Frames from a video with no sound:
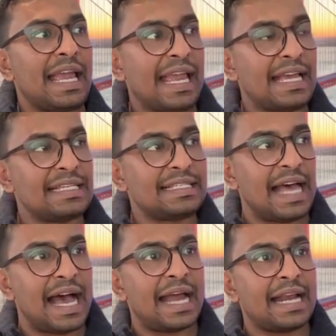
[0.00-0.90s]
is
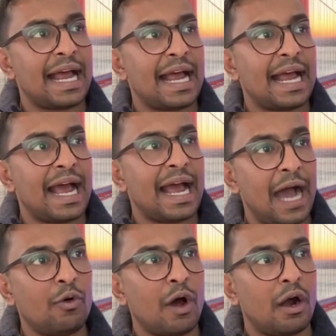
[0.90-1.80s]
that
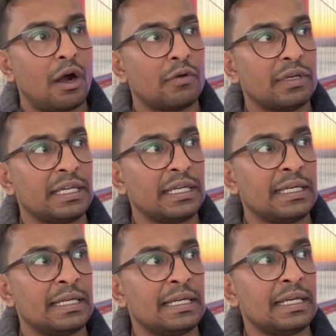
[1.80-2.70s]
how are
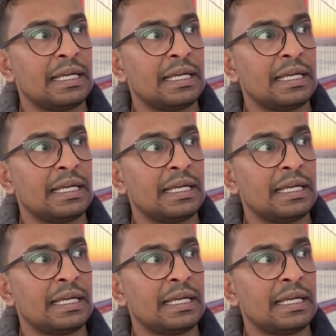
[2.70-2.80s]
we